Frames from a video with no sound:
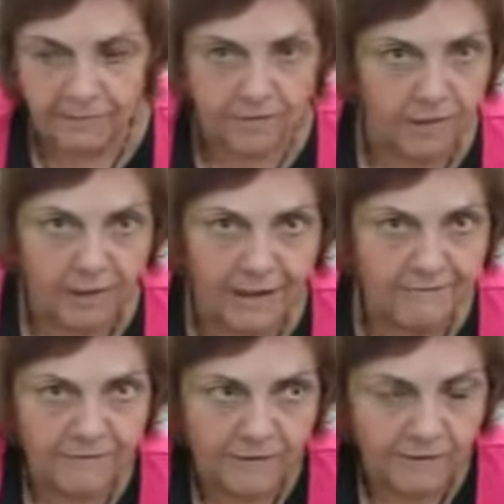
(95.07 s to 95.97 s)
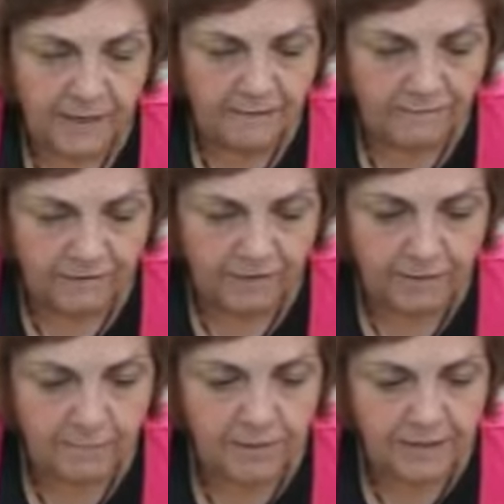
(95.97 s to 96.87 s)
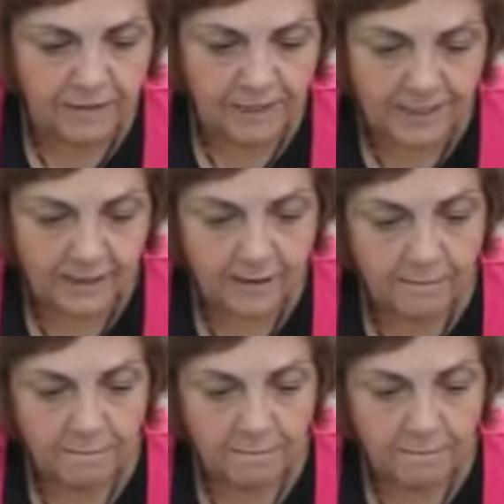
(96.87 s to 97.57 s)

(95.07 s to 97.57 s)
saliva, and for some reason